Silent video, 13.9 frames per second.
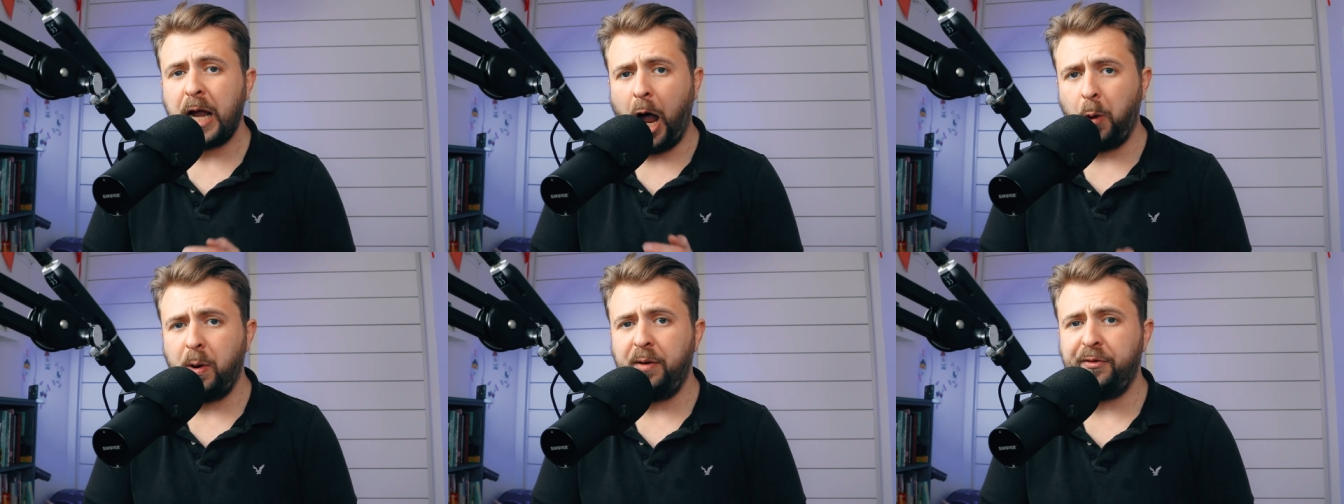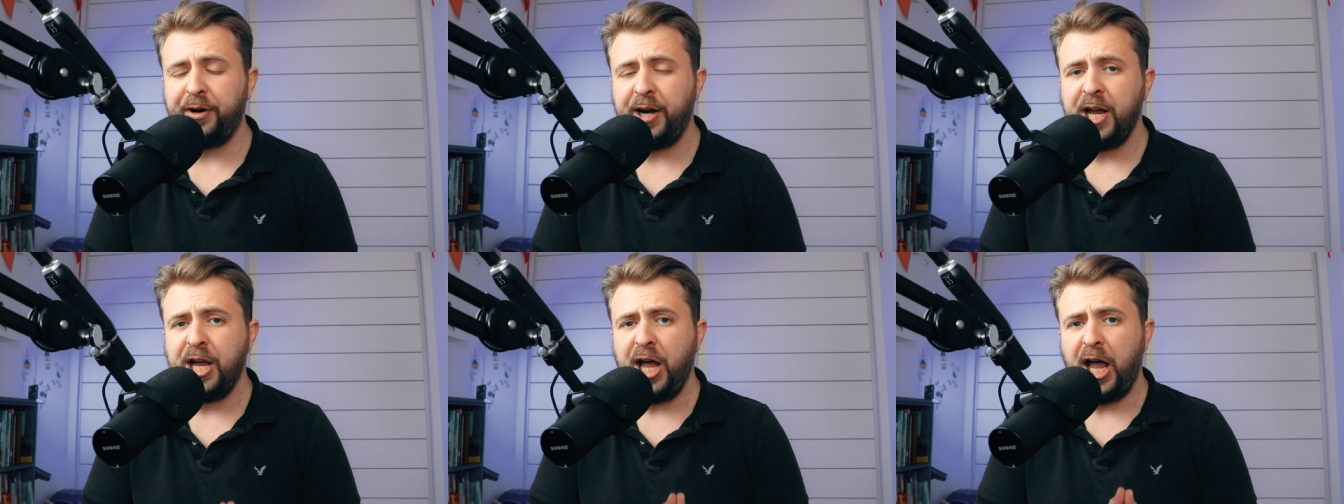
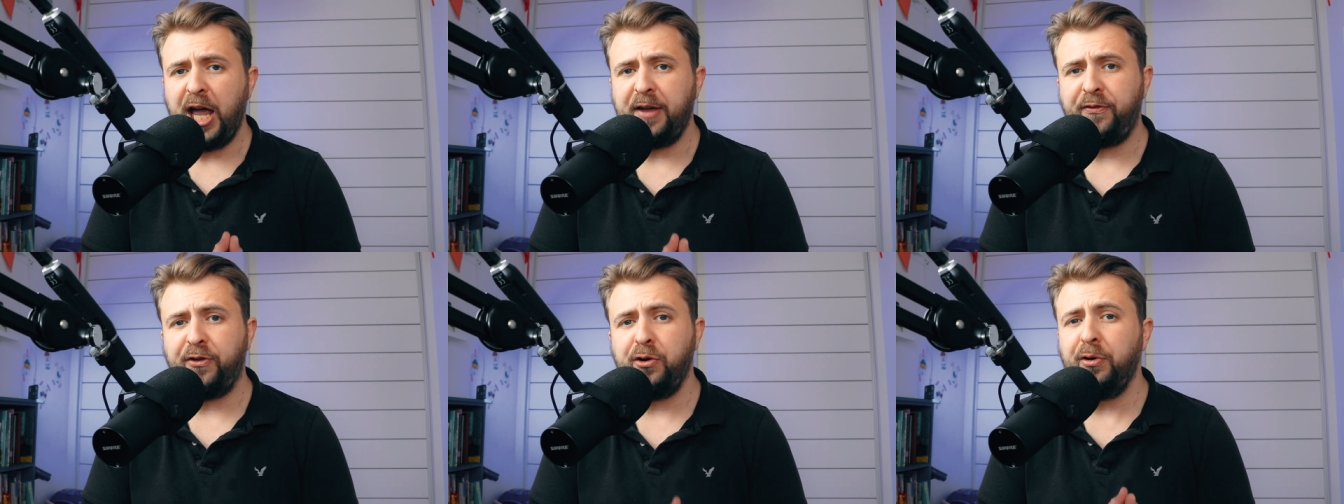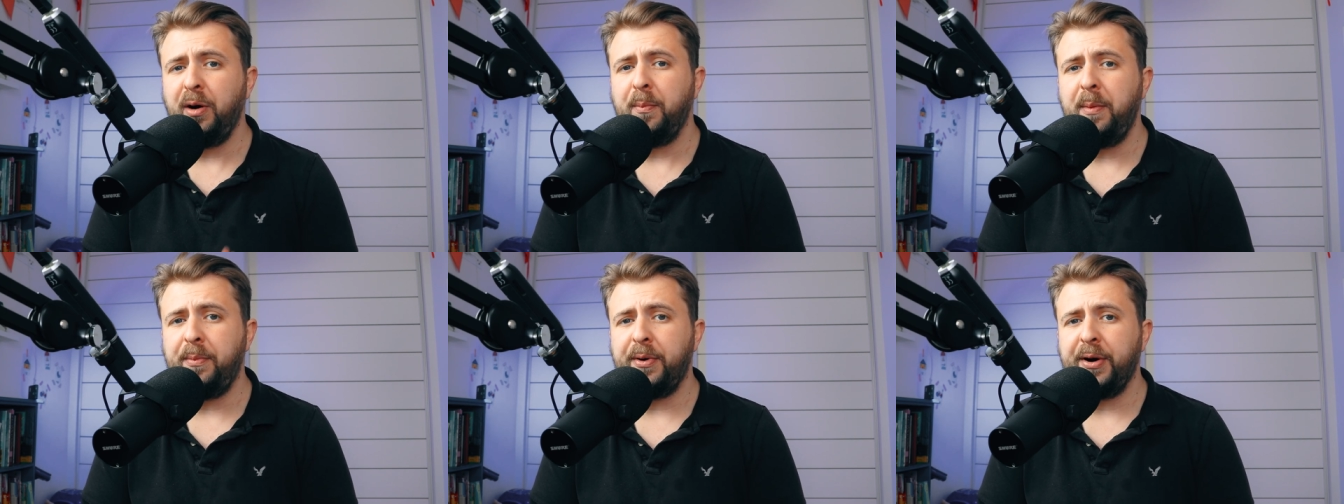However, if you
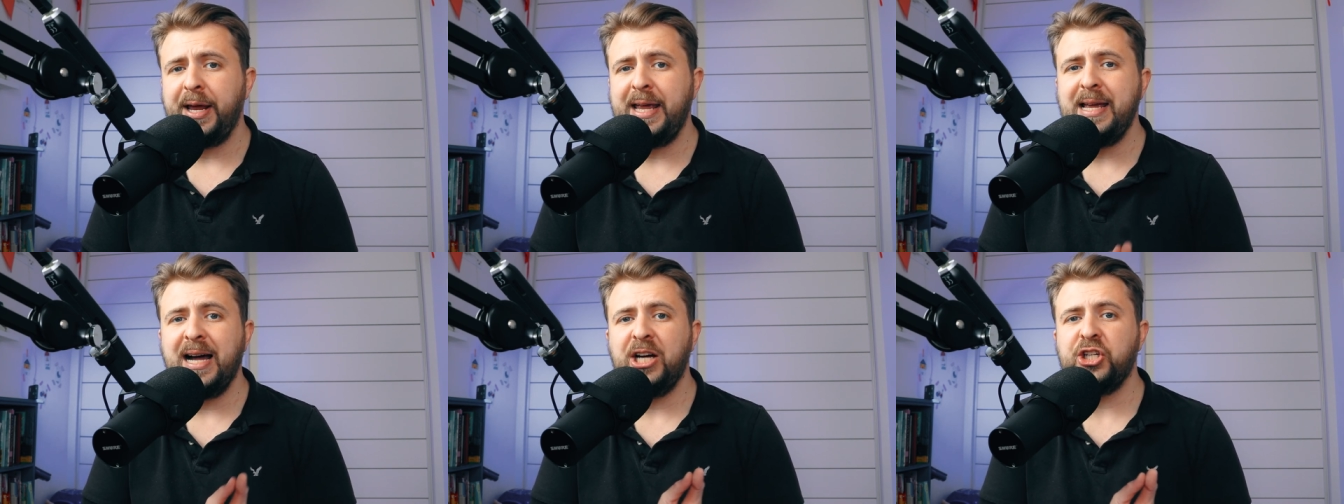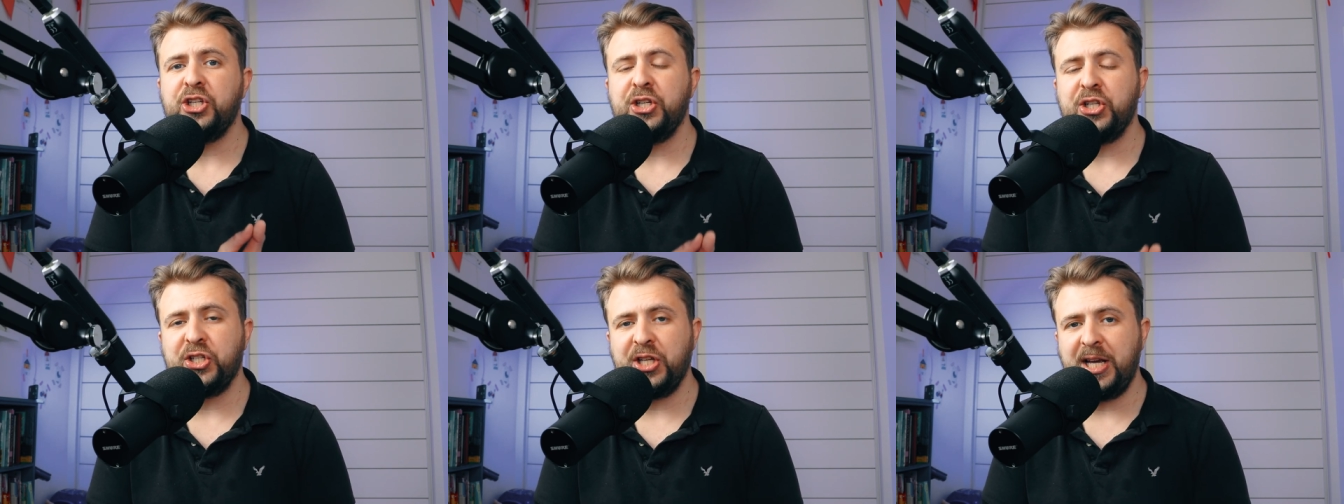remember, he
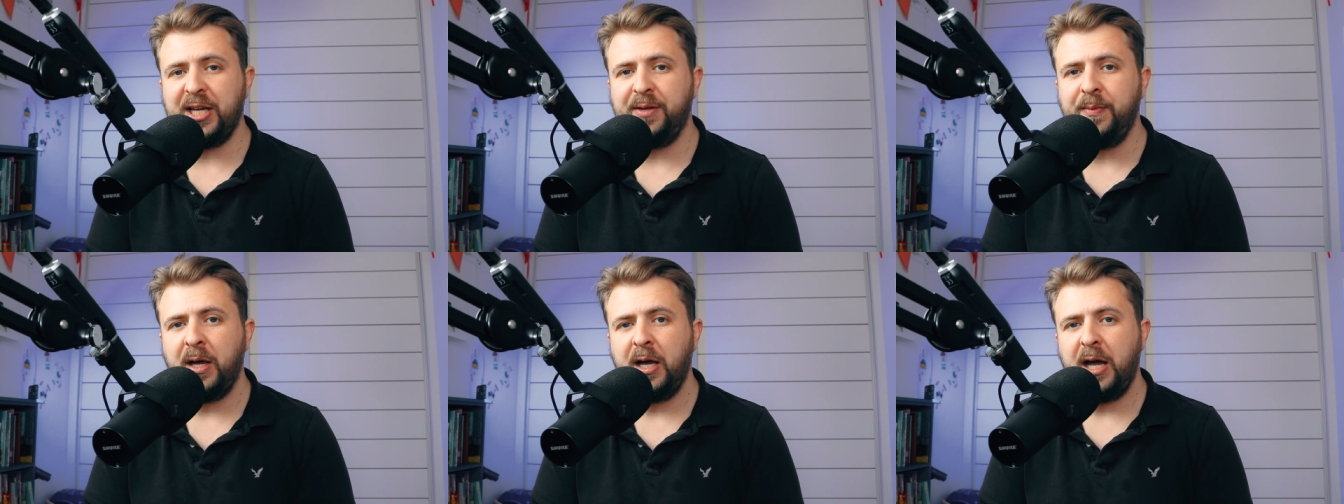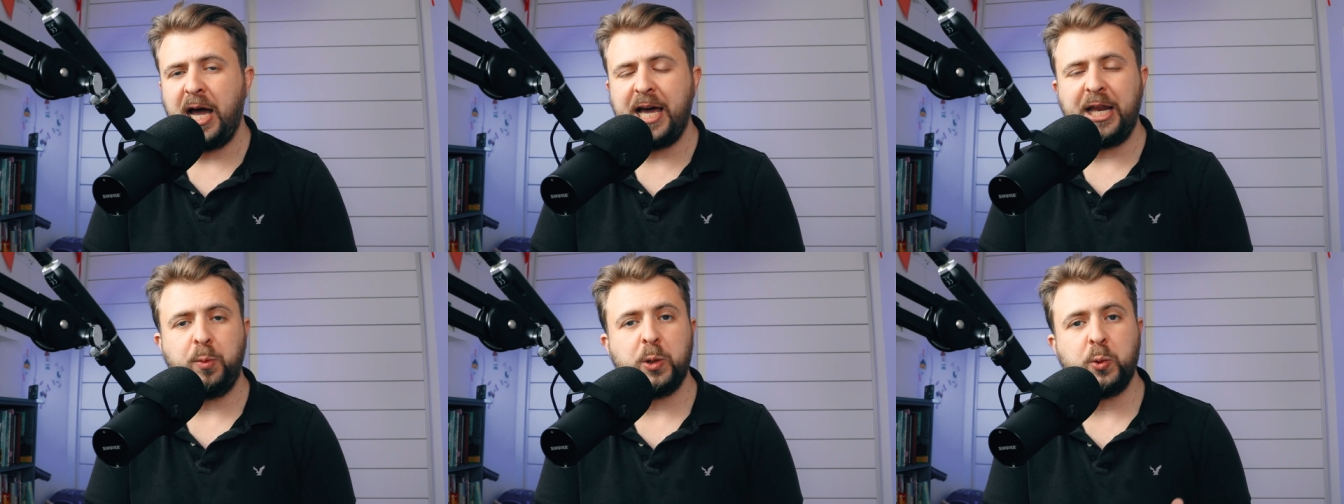actually said,
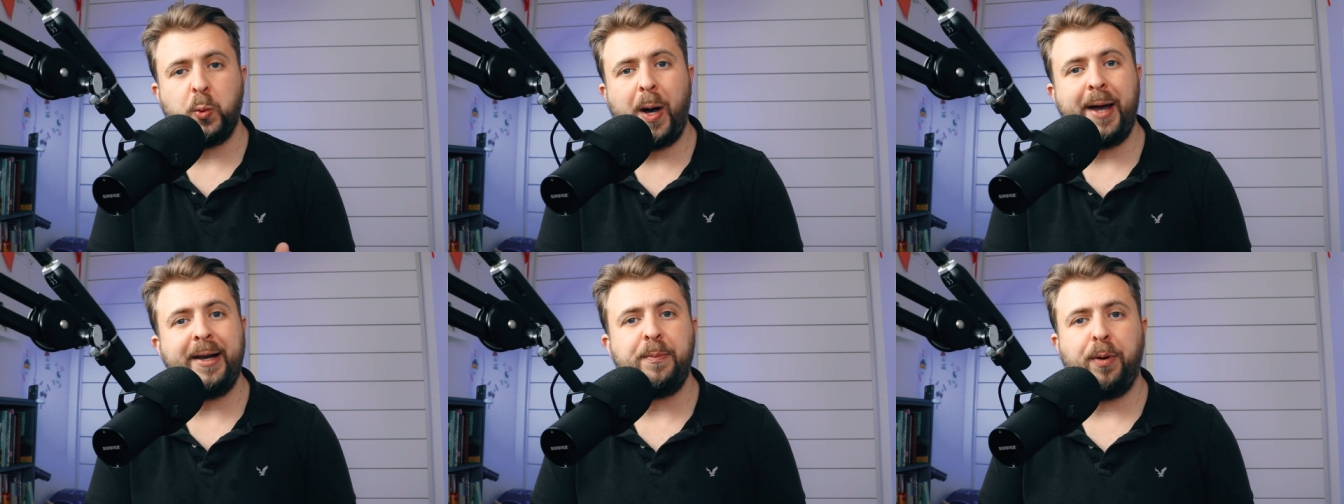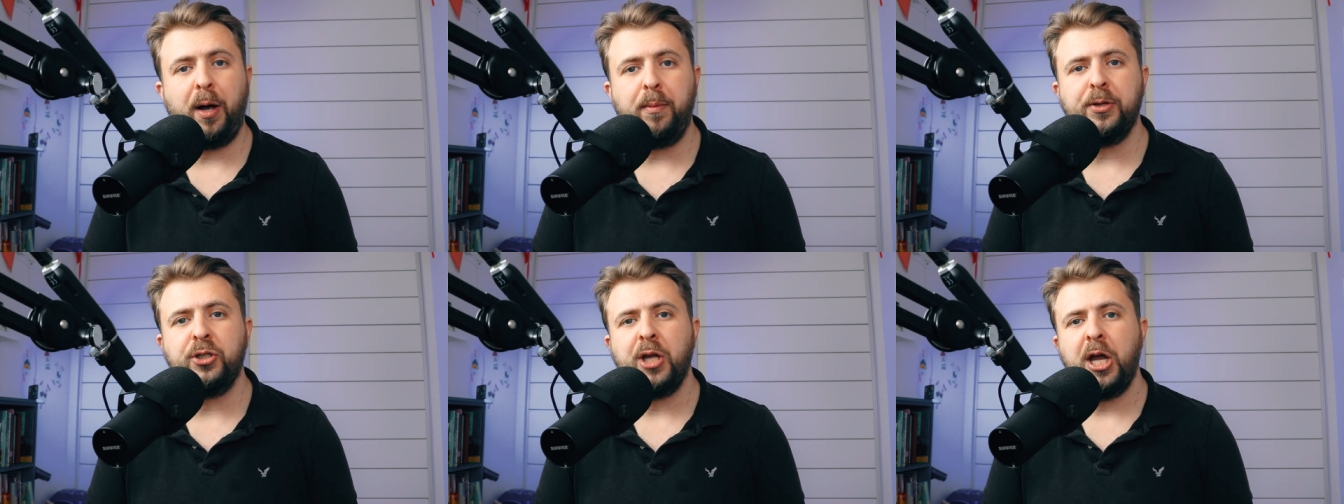and it was widely
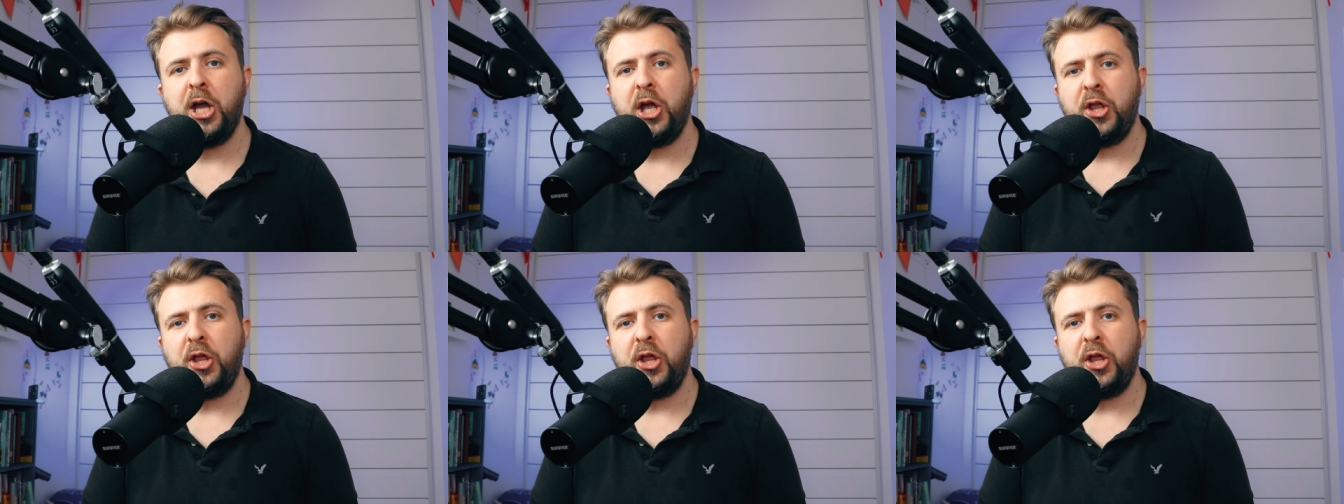published,